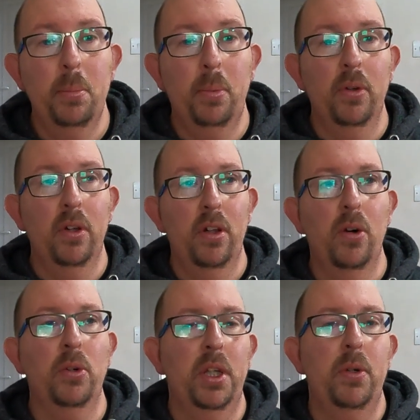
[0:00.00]
But the
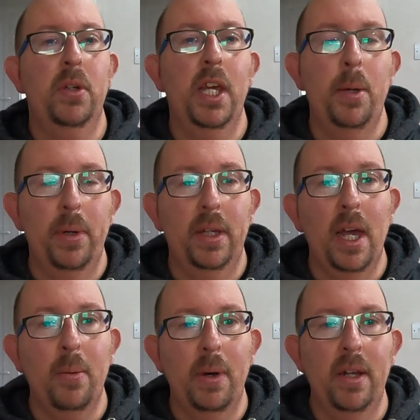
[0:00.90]
longer you keep it
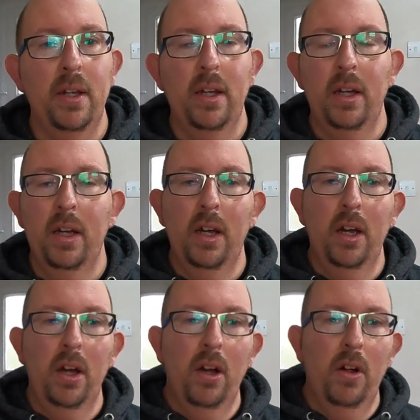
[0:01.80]
going,
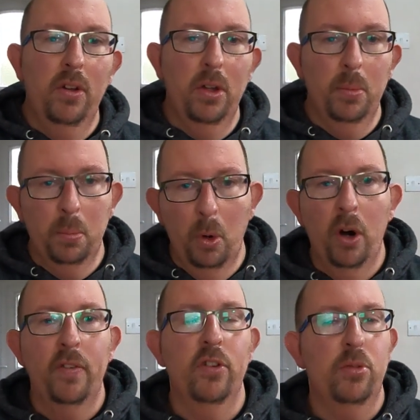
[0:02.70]
the
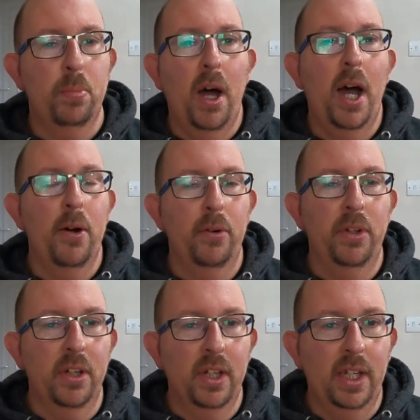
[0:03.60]
more of a spiral
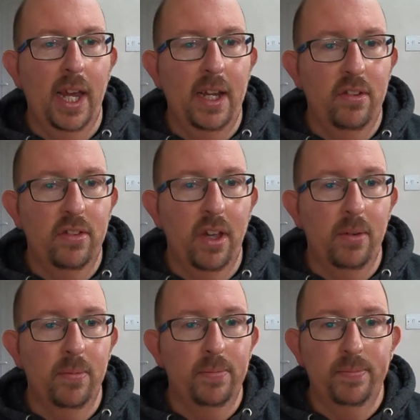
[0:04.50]
you're going to get
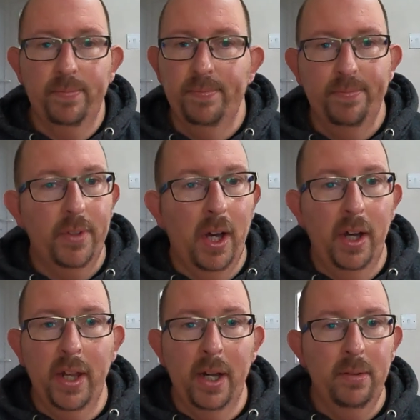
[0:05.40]
into. I
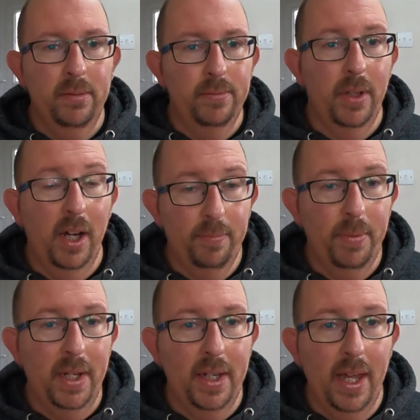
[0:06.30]
know, I've
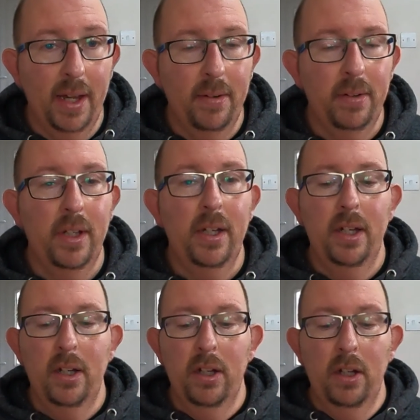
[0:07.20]
been there.
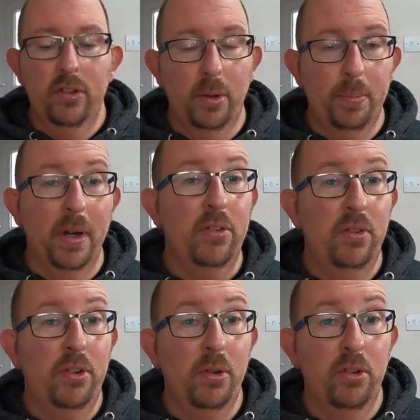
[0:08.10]
So the best
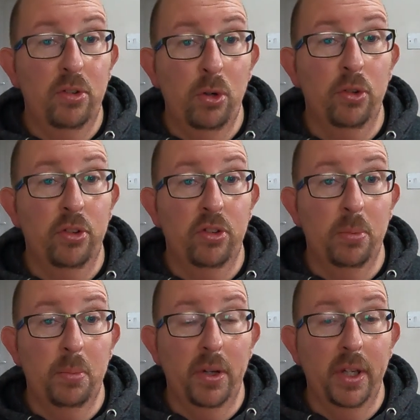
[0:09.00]
thing to do is talk to
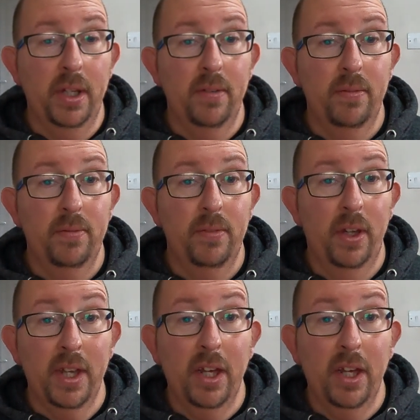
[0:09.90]
somebody. And